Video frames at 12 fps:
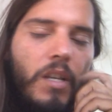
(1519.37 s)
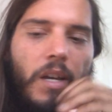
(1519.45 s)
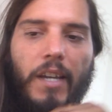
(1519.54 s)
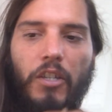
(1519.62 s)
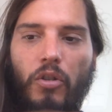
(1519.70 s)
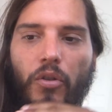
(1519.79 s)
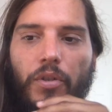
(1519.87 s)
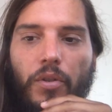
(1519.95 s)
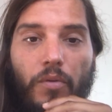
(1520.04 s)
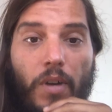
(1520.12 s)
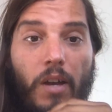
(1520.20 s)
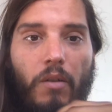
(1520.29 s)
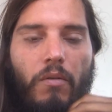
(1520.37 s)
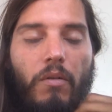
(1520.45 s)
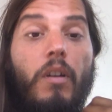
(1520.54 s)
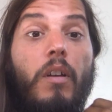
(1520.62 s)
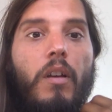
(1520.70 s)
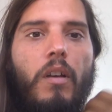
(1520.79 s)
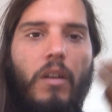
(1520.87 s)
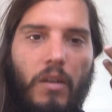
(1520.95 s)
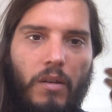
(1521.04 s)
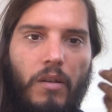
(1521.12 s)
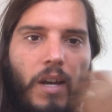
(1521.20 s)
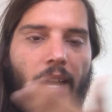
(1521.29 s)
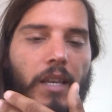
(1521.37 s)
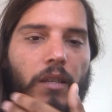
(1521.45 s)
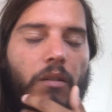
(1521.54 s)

I show you how I